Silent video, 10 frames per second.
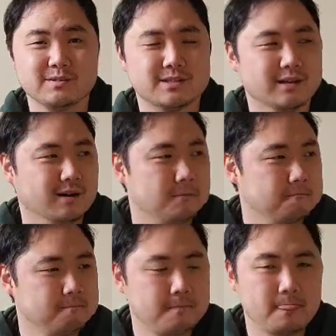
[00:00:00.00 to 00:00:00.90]
So,
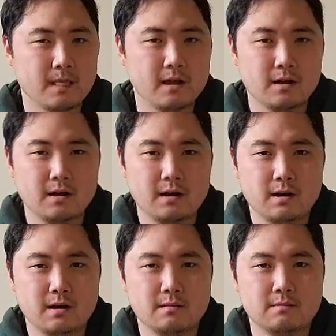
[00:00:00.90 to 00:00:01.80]

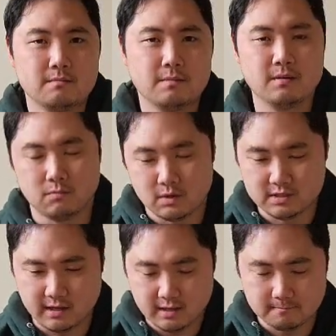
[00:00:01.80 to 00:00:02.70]
but
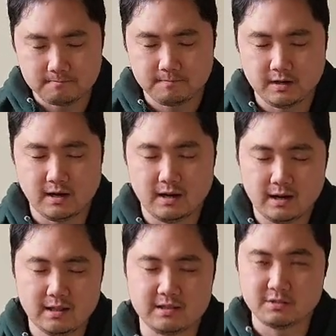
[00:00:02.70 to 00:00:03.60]
once again,
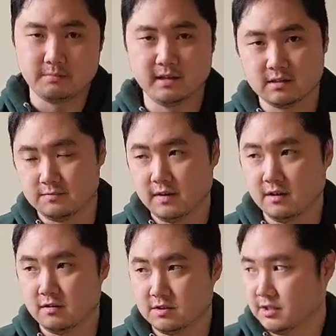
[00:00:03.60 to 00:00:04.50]
I'd like to make this
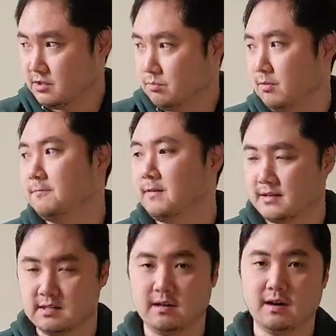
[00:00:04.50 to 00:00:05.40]
video just to
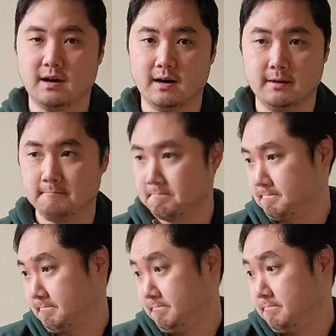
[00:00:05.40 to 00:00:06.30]
reflect on,
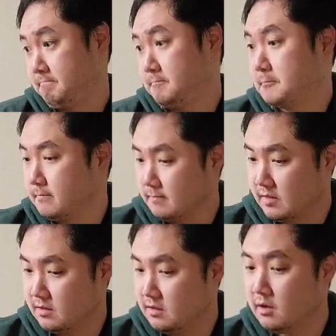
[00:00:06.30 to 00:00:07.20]

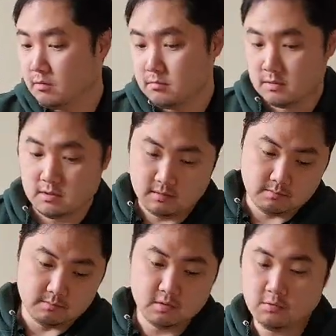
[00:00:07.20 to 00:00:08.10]
you know,
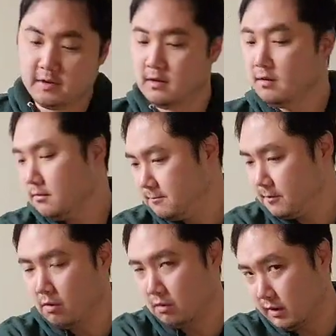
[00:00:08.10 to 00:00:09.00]
moving
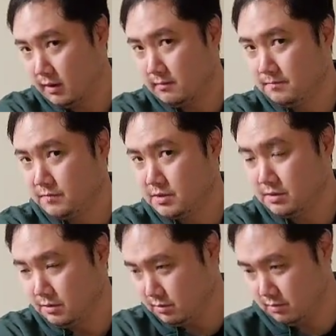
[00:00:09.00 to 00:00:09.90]
forward
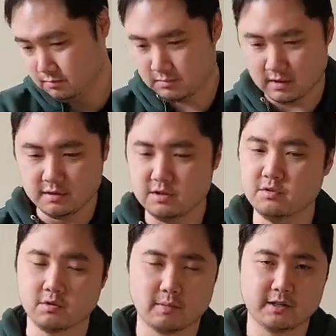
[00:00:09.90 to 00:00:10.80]
to a
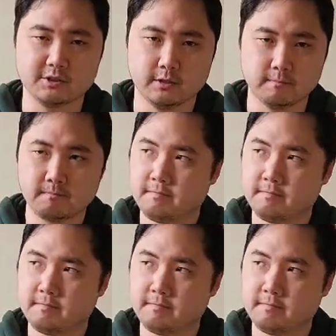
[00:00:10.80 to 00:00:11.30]
new direction.